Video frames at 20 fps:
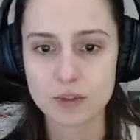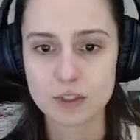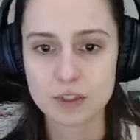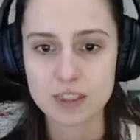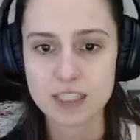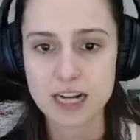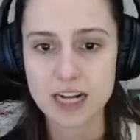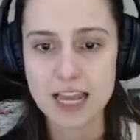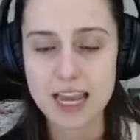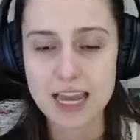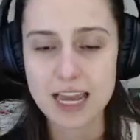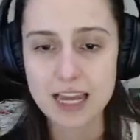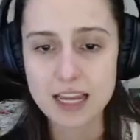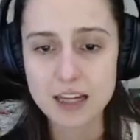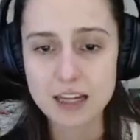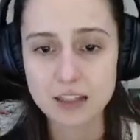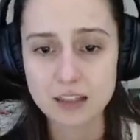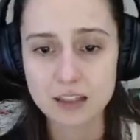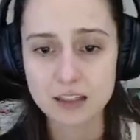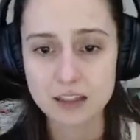Did I hit
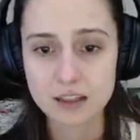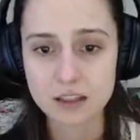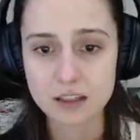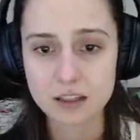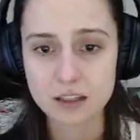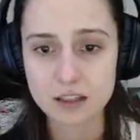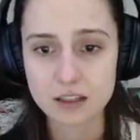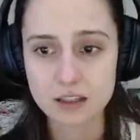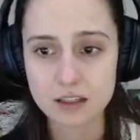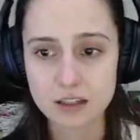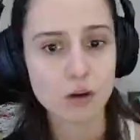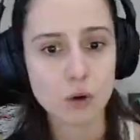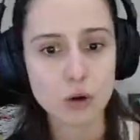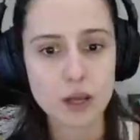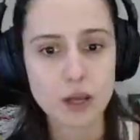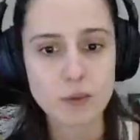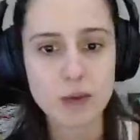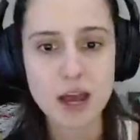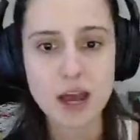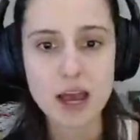it?
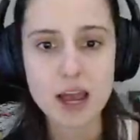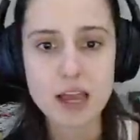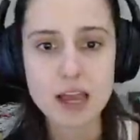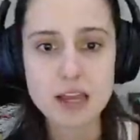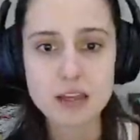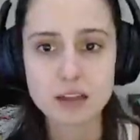Okay, bye.